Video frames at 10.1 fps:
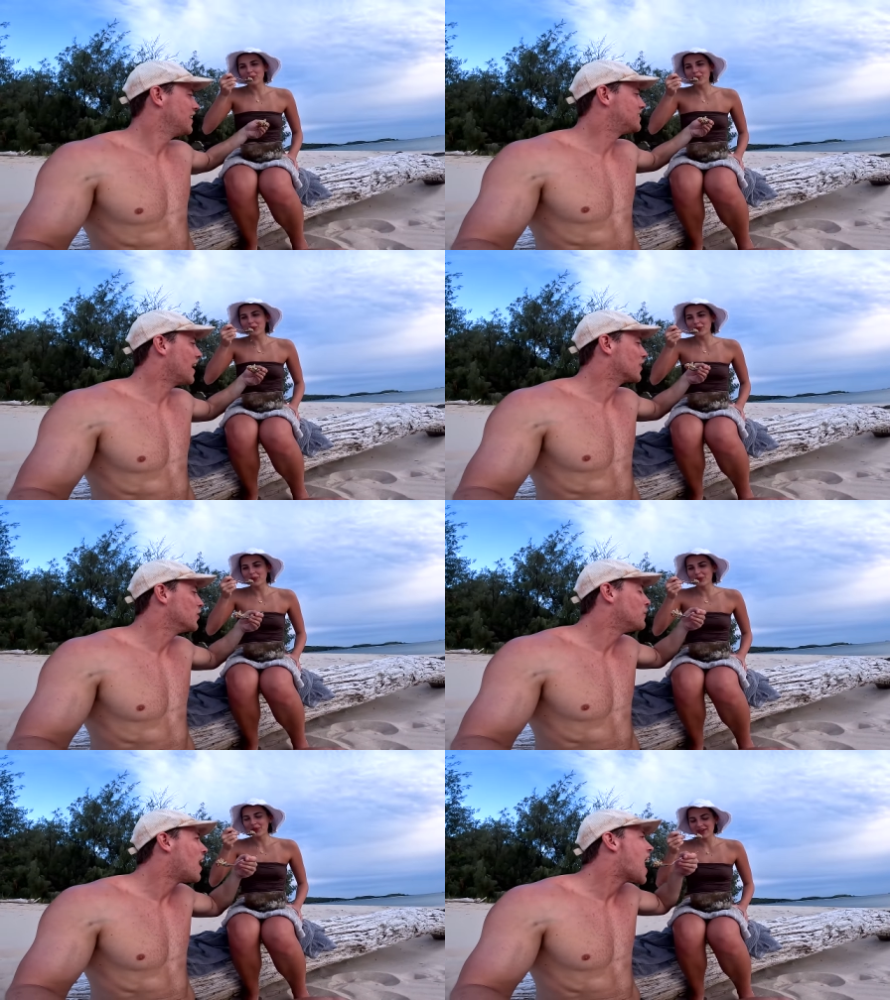It's that
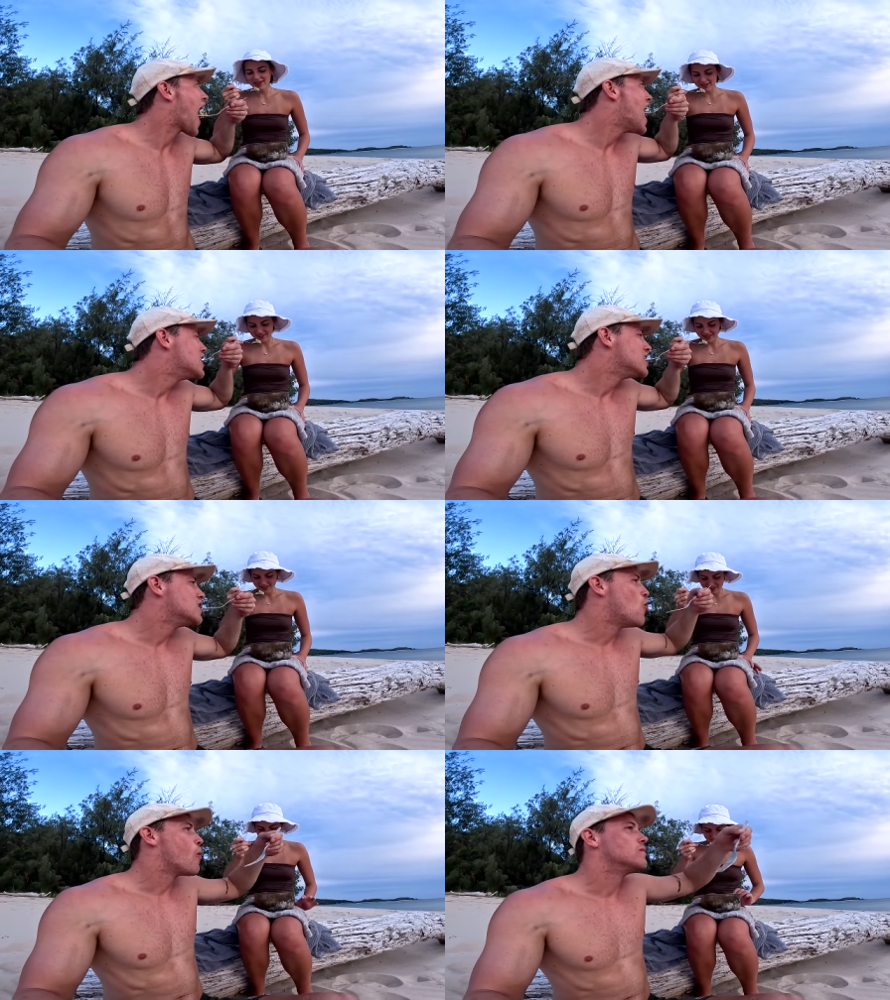good, but
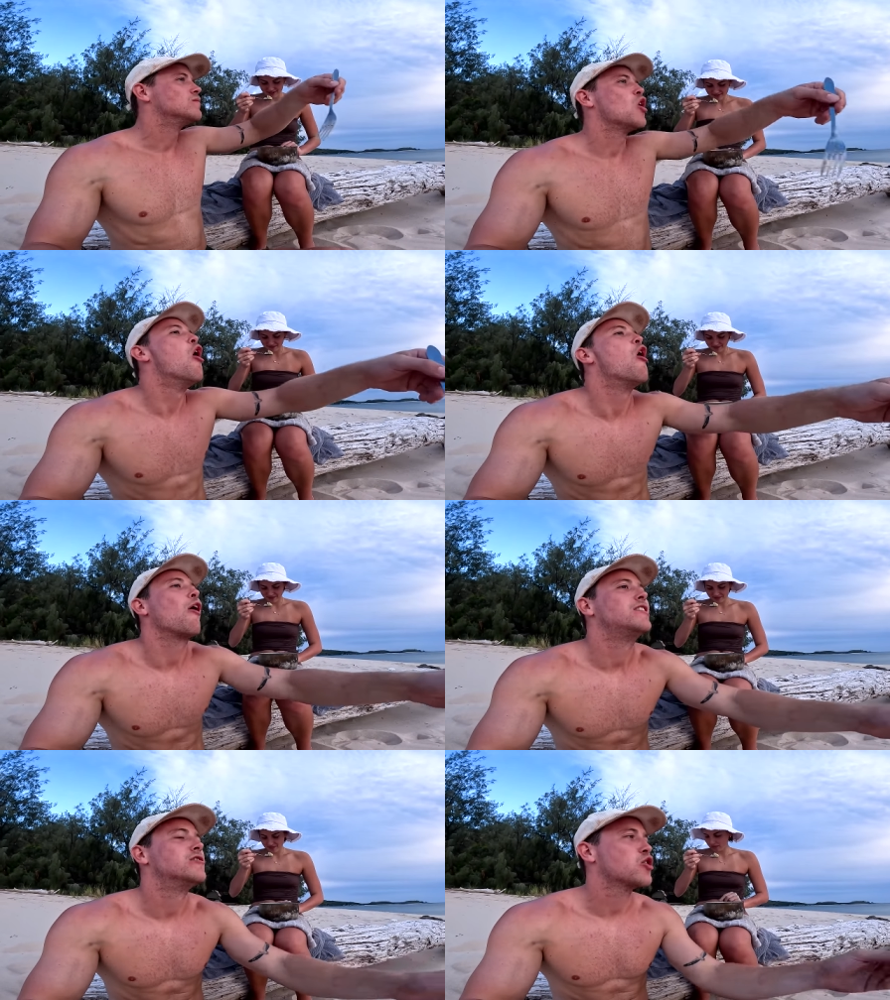
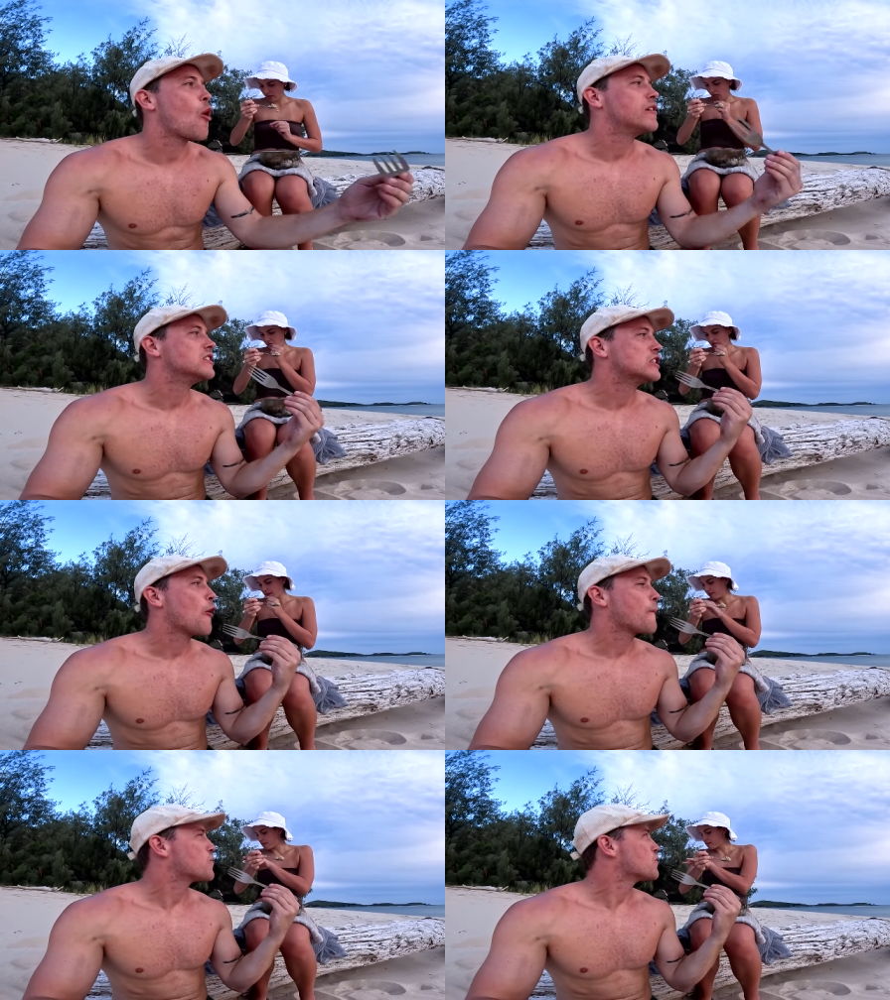
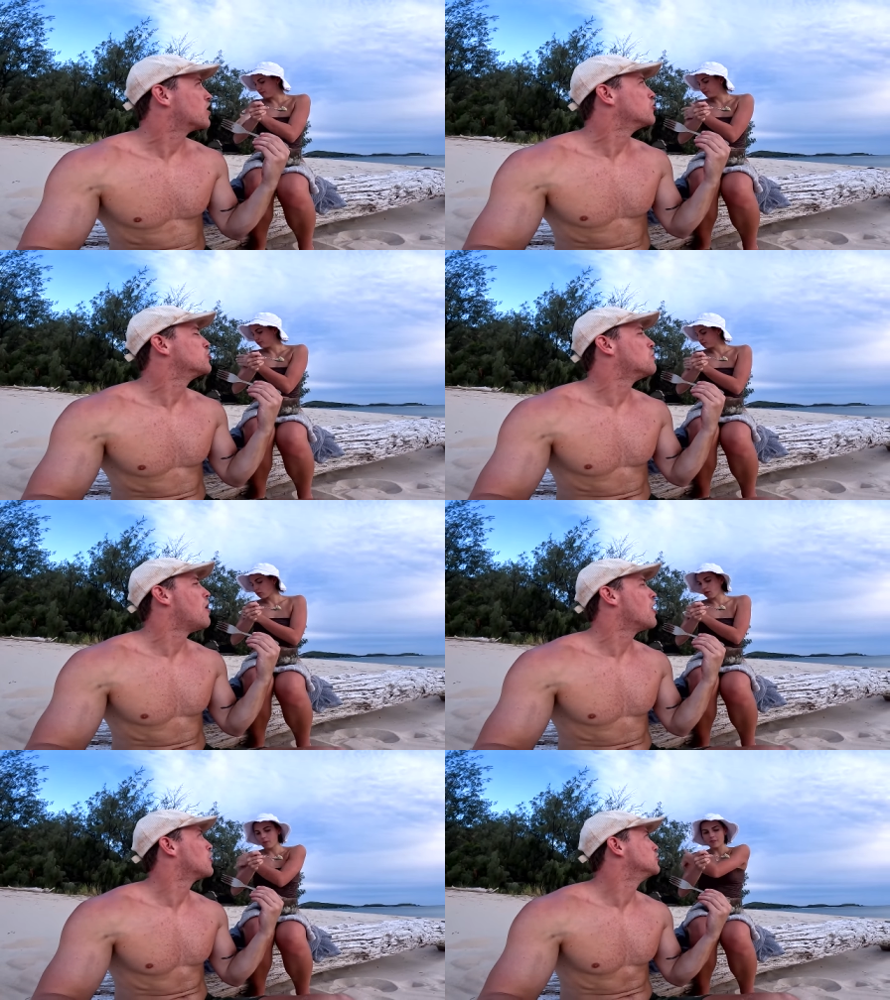the
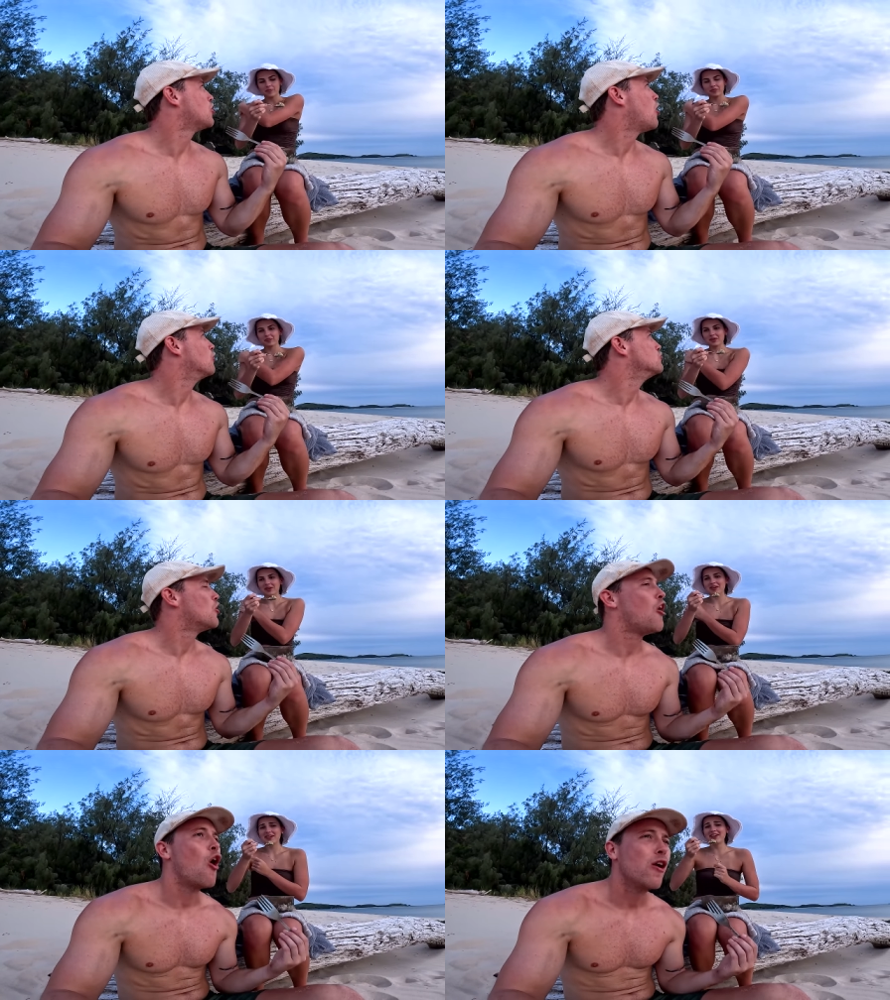tomatoes are
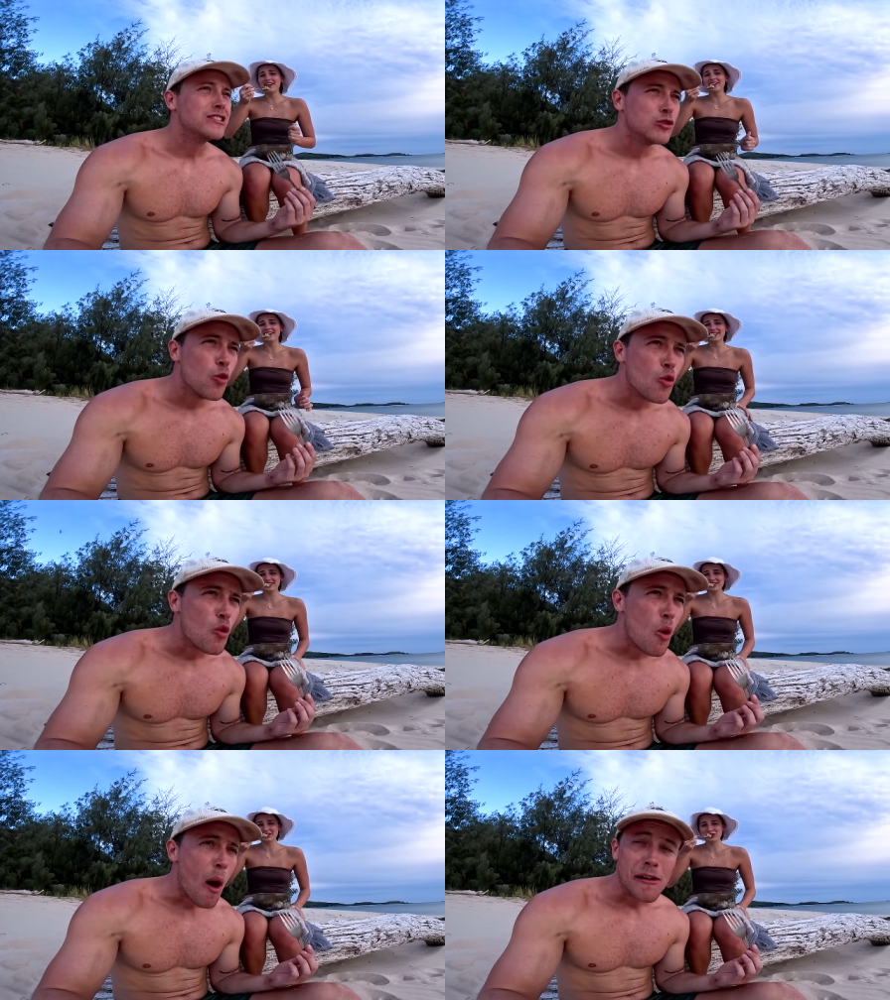ultra hot.
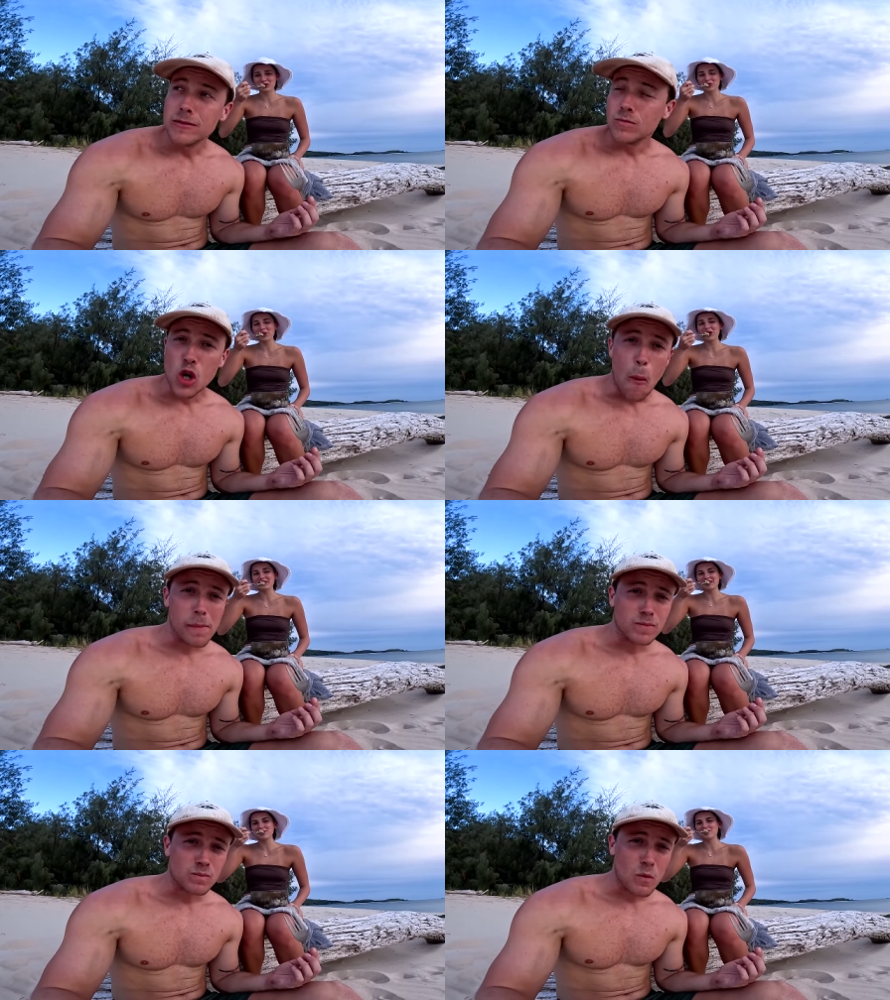
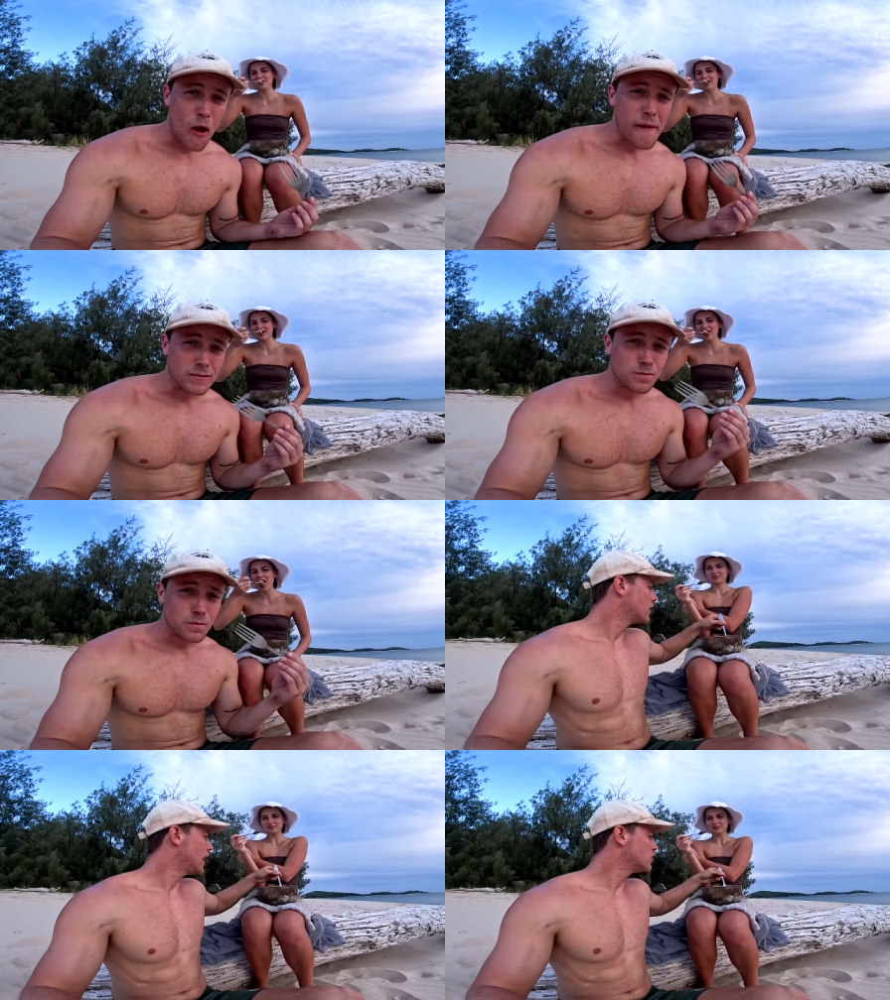Squirts in your mouth.
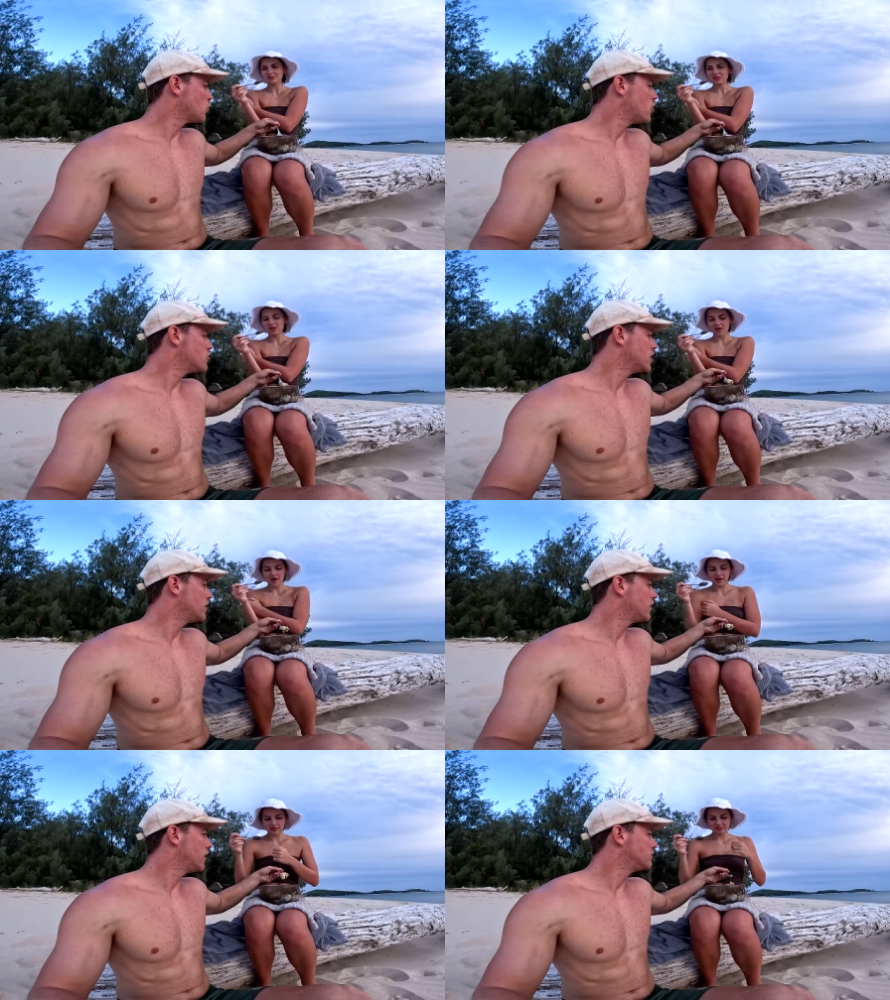That's what
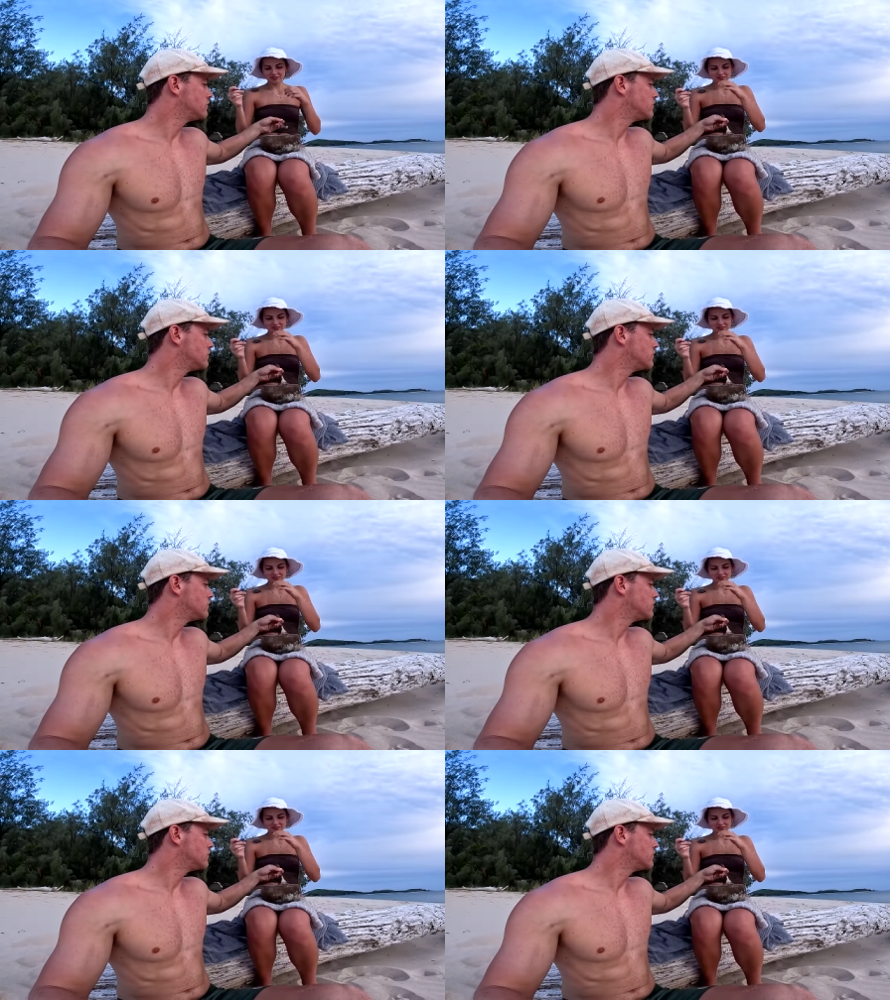she said.